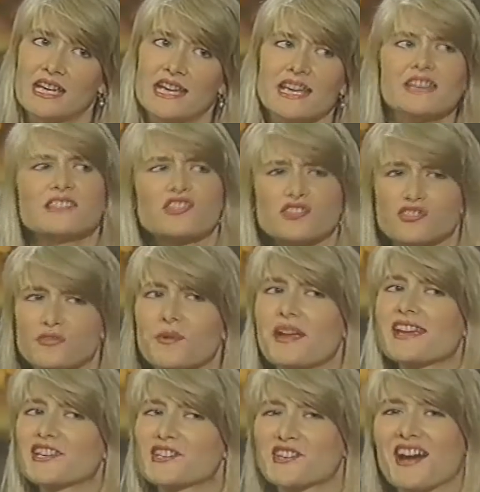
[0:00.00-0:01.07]
he's a
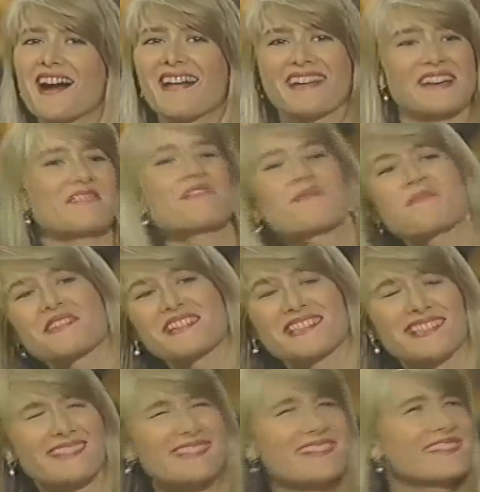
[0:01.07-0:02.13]
strange guy. Like everybody
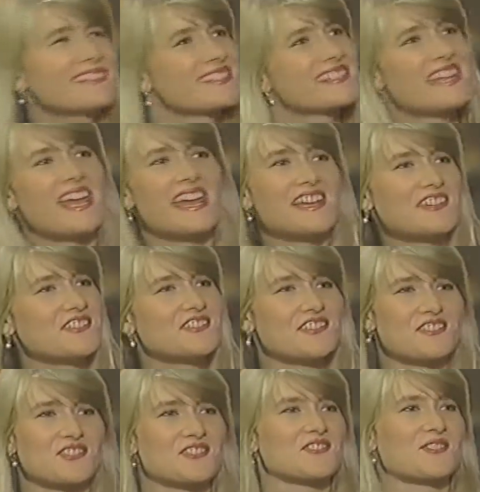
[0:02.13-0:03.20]
says, Nicolas Cage is a
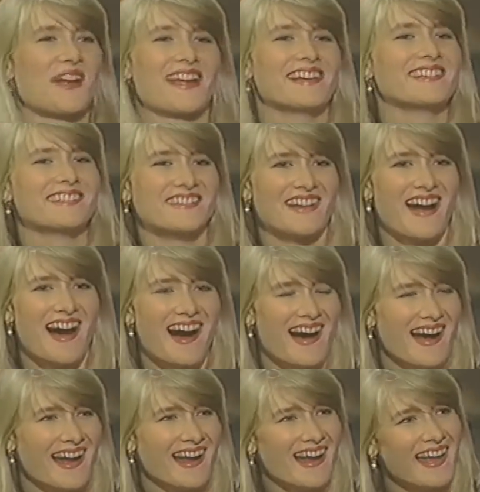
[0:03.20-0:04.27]
strange
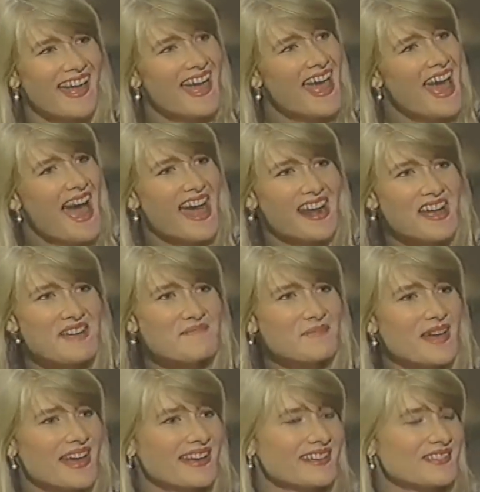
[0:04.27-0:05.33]
guy. And I
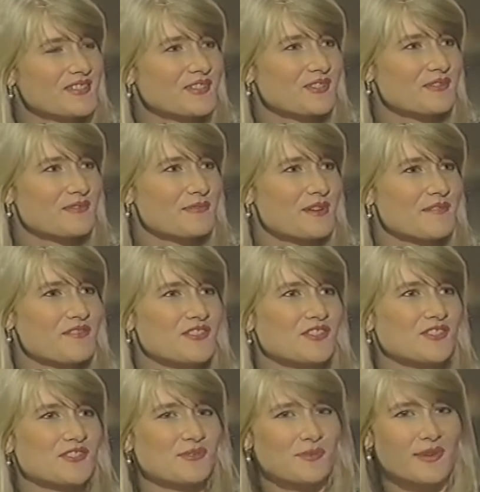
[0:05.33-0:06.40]
met sort of one of the
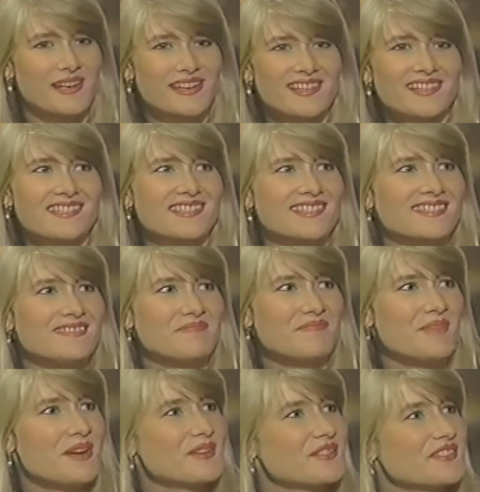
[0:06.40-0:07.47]
sweetest,
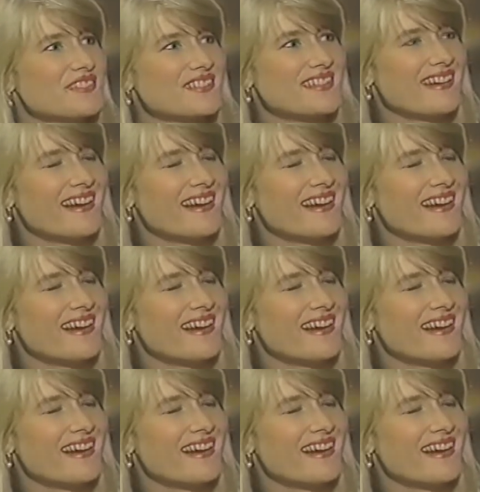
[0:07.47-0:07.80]
most,